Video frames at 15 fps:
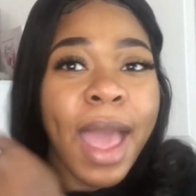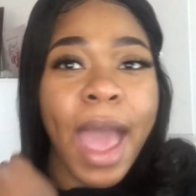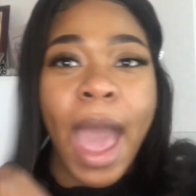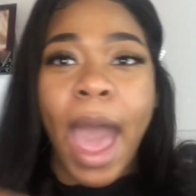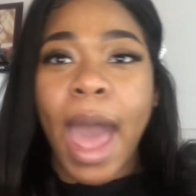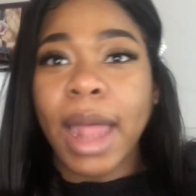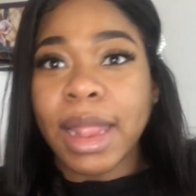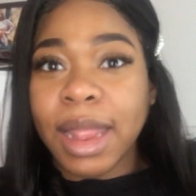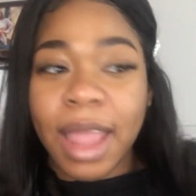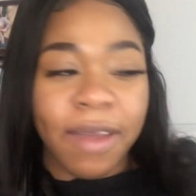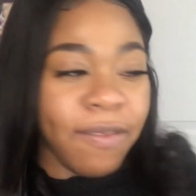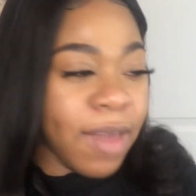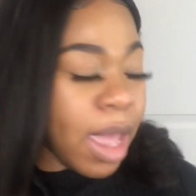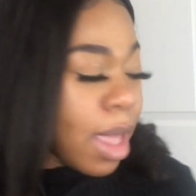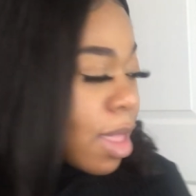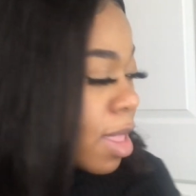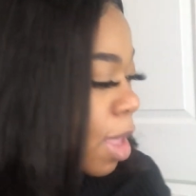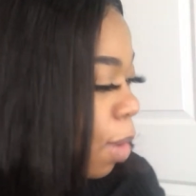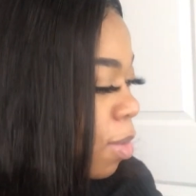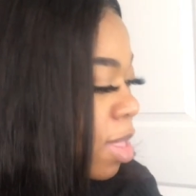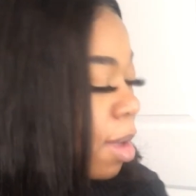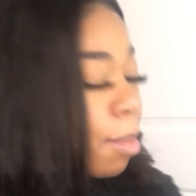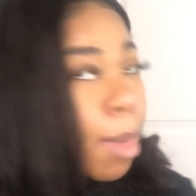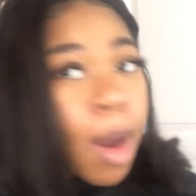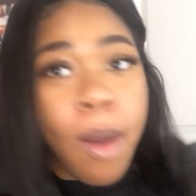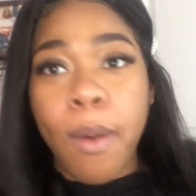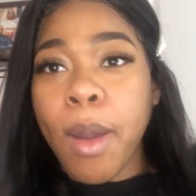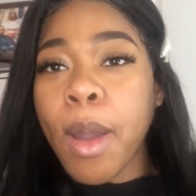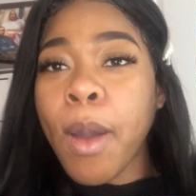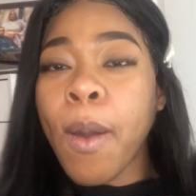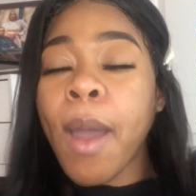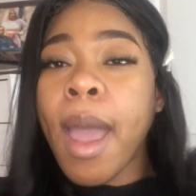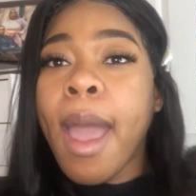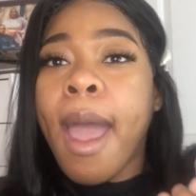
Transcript: I love it. So tomorrow